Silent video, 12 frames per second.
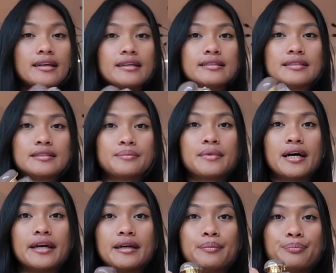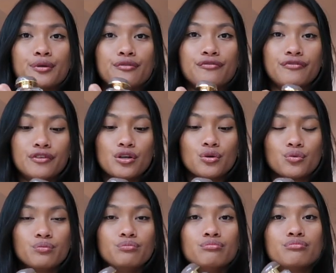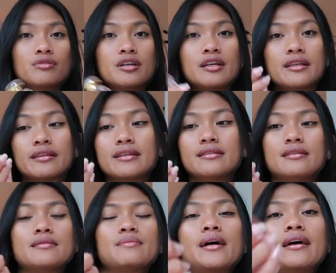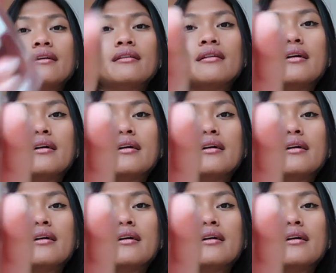is my perfume. This is my